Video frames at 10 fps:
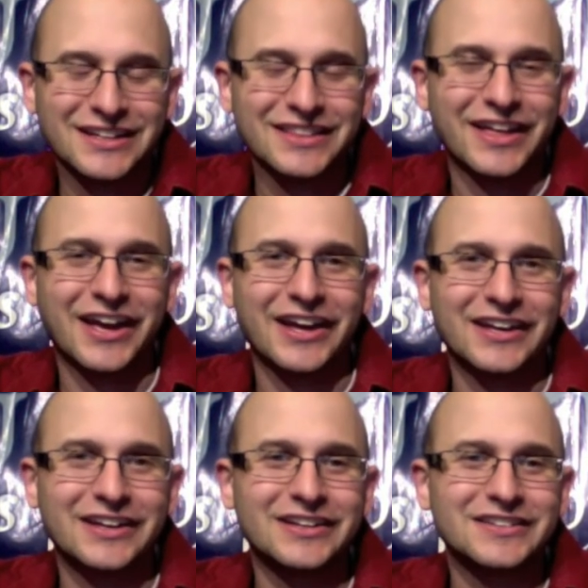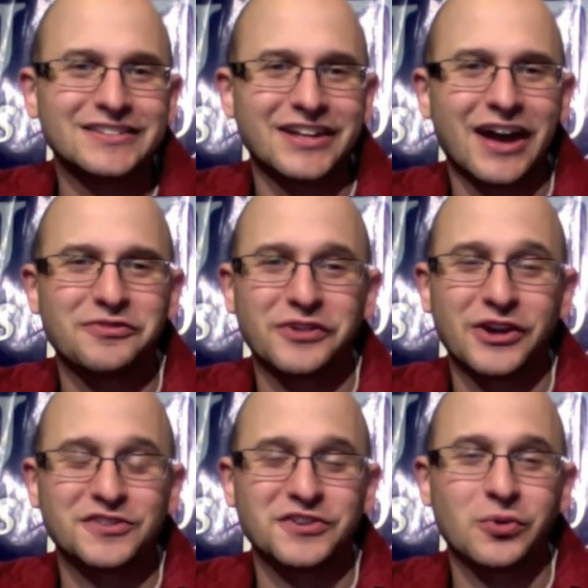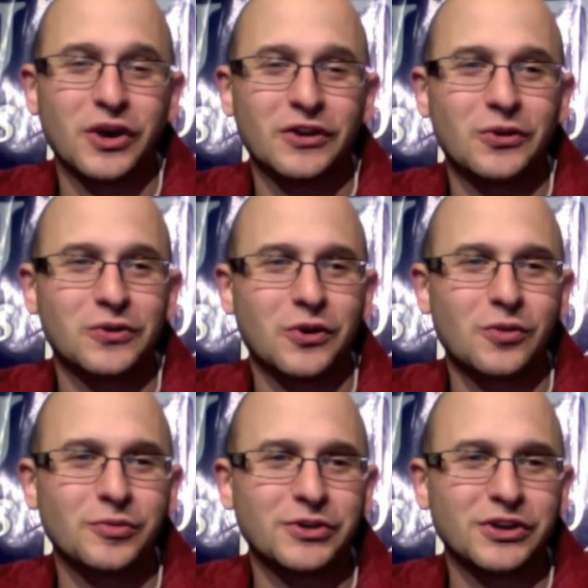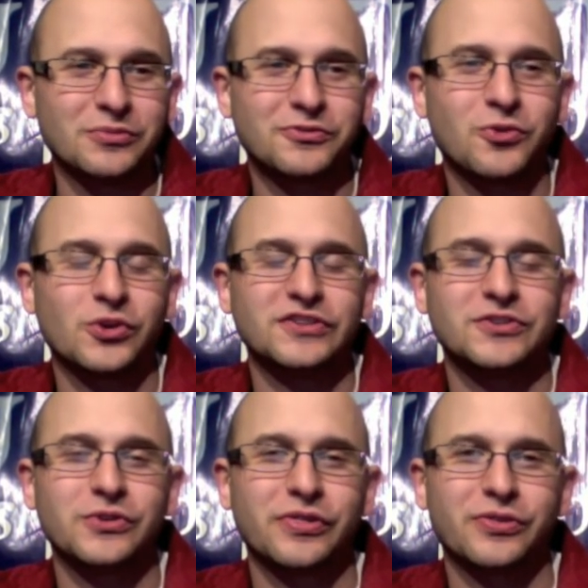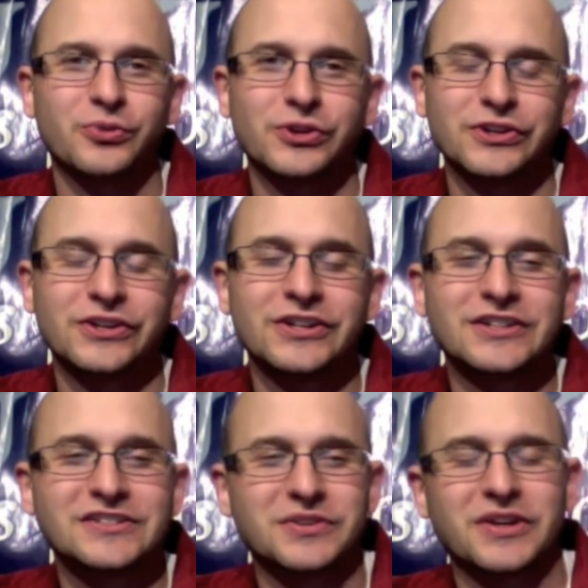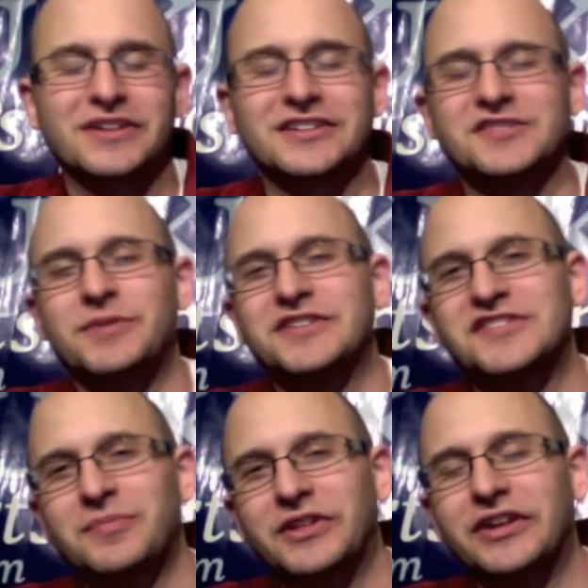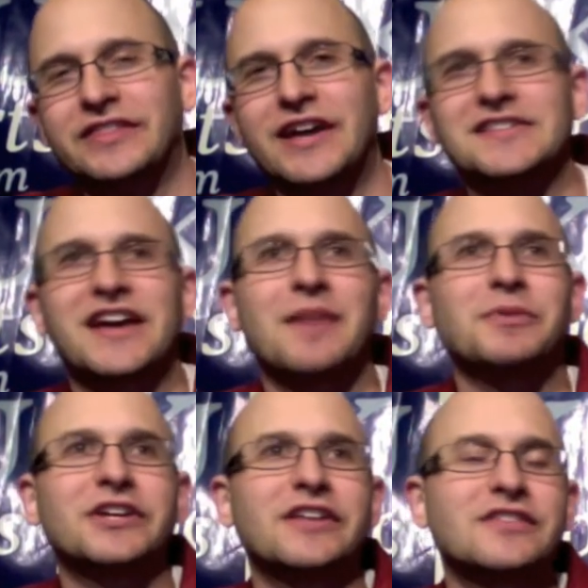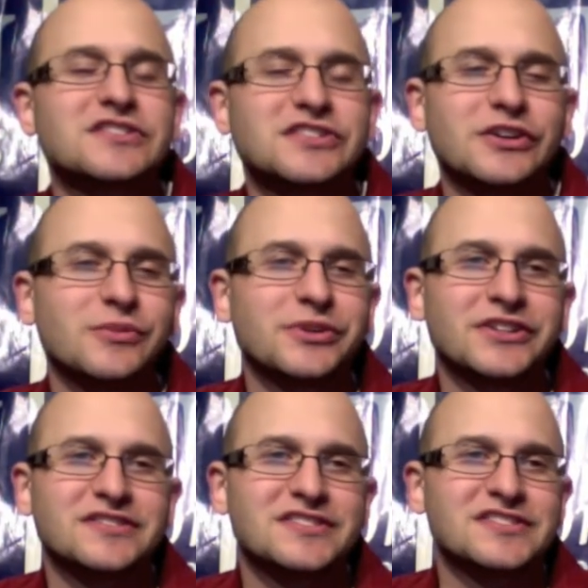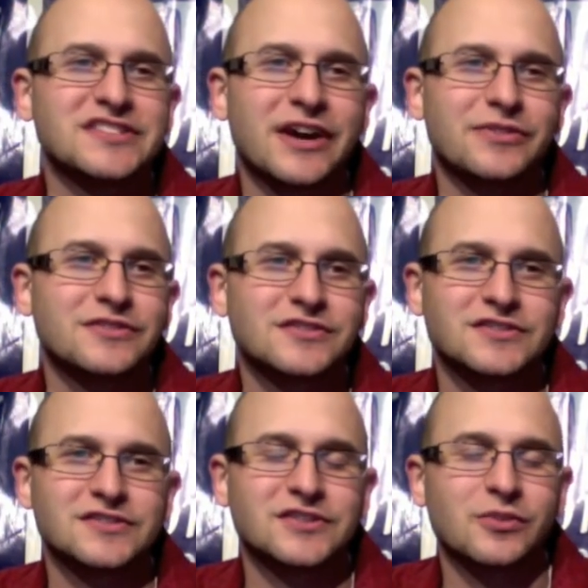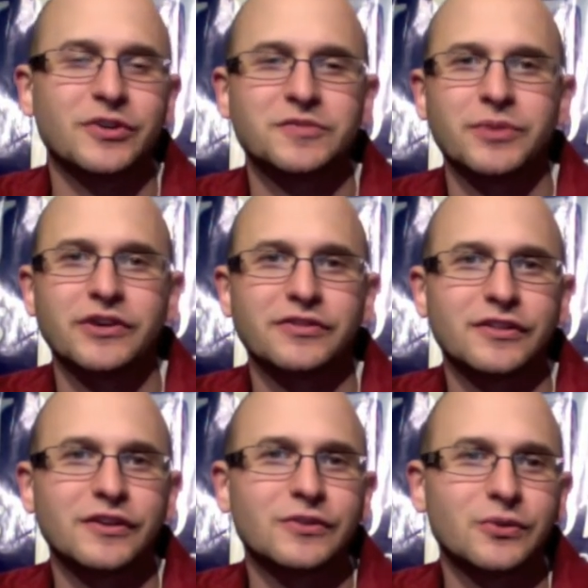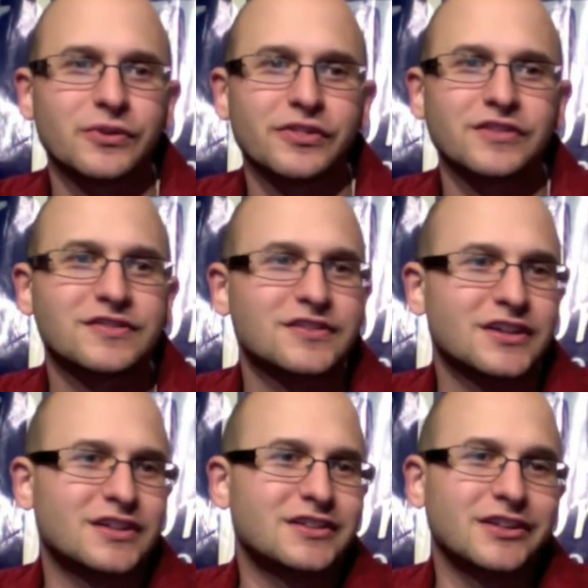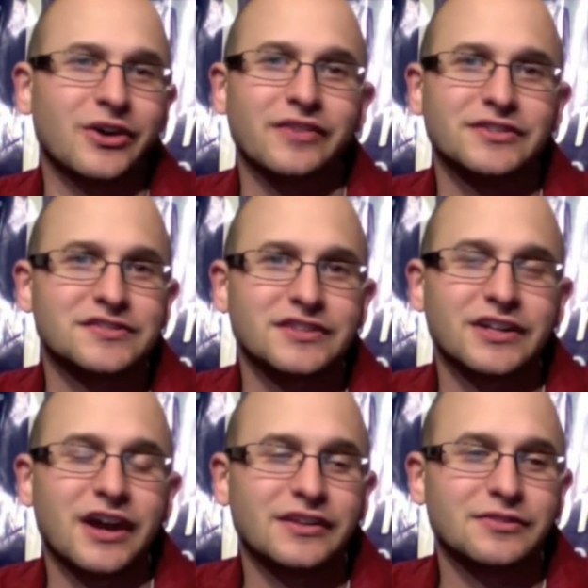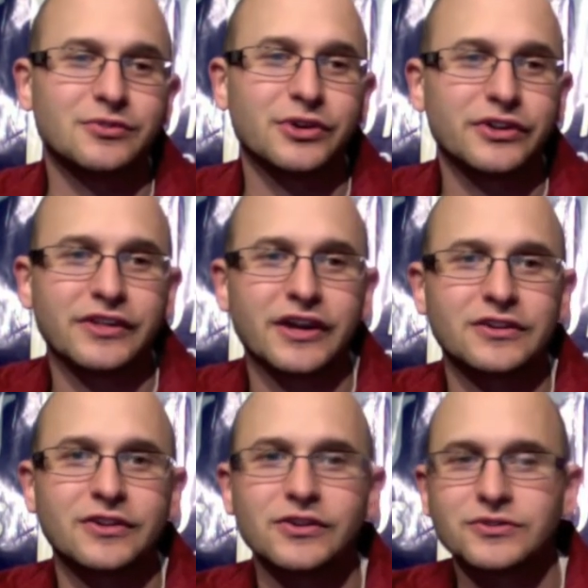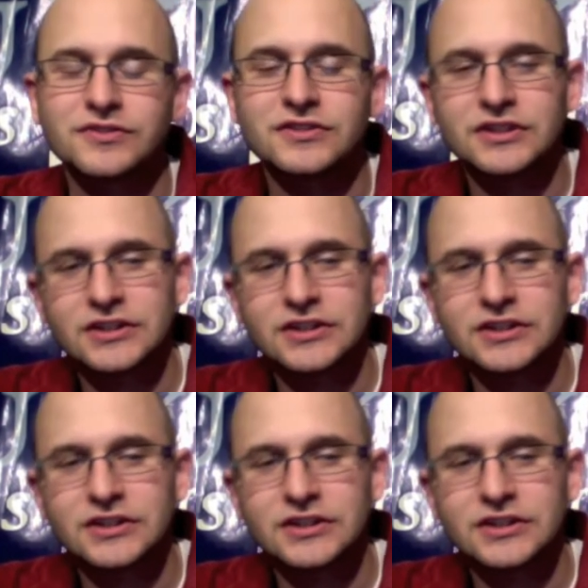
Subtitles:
they did not fare so well. Oklahoma beat them 42-3. So I expect something like that to happen again this year, because the South is just so much better than the North. It's, you know, obviously not even really that close.